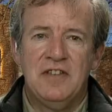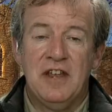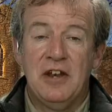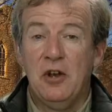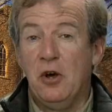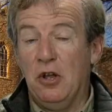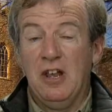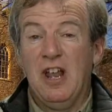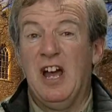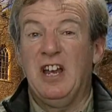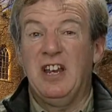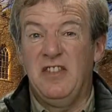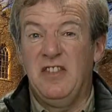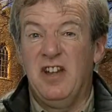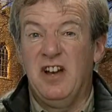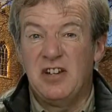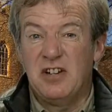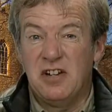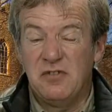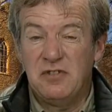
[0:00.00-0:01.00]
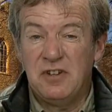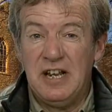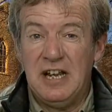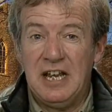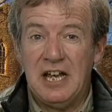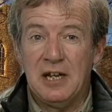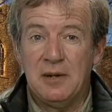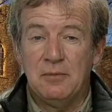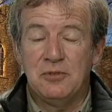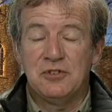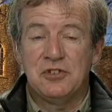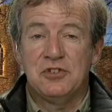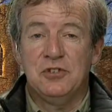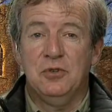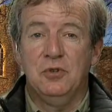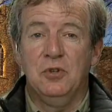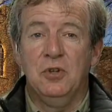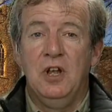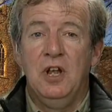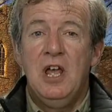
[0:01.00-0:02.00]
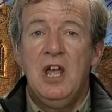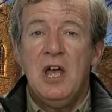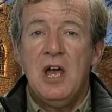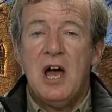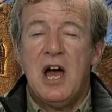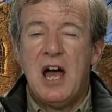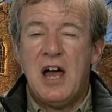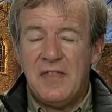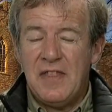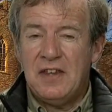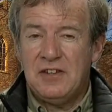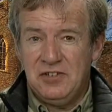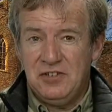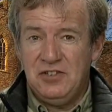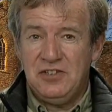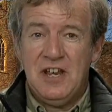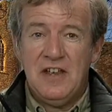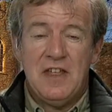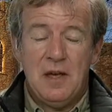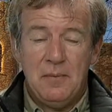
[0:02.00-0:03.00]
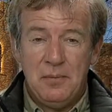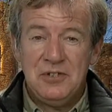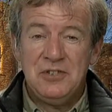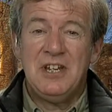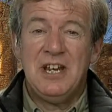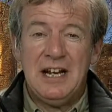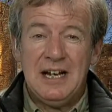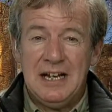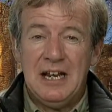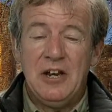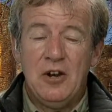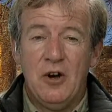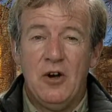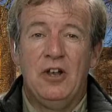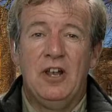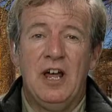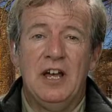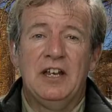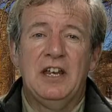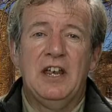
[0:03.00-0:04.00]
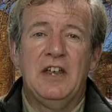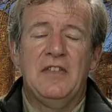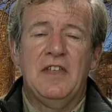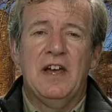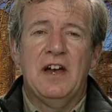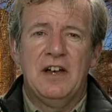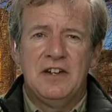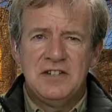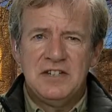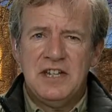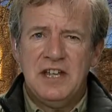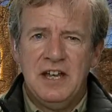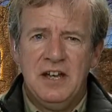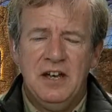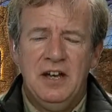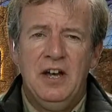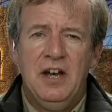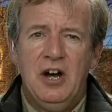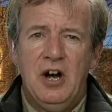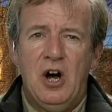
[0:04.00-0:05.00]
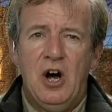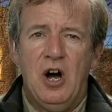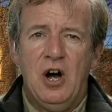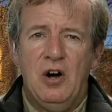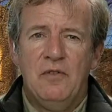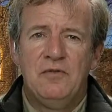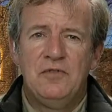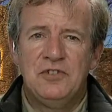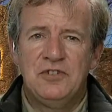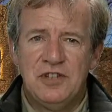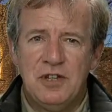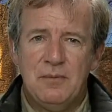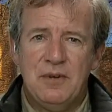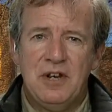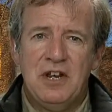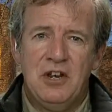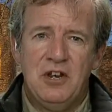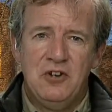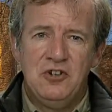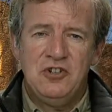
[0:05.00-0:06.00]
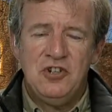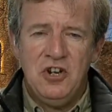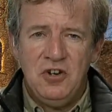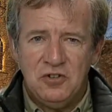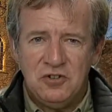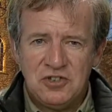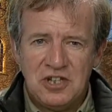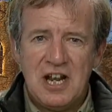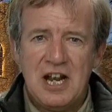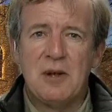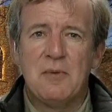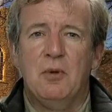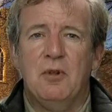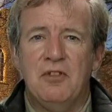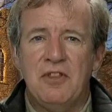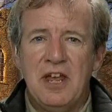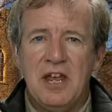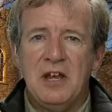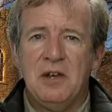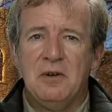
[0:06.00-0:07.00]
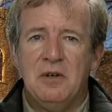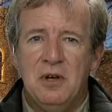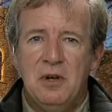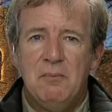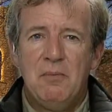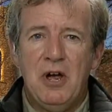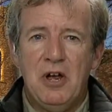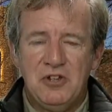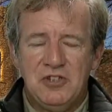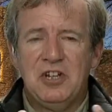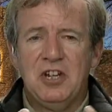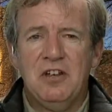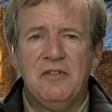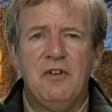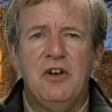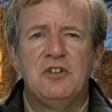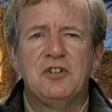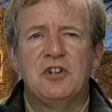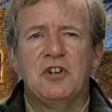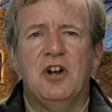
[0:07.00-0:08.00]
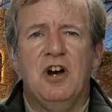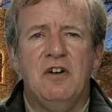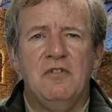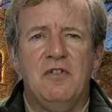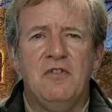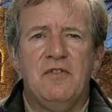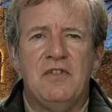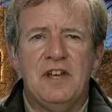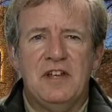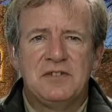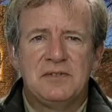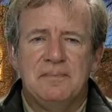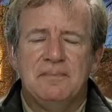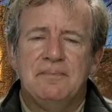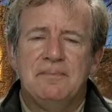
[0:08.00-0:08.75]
They're not liking the idea of killing animals at all. And as you say, they're particularly not liking the idea of somebody who shoots an animal then posting a photograph of it.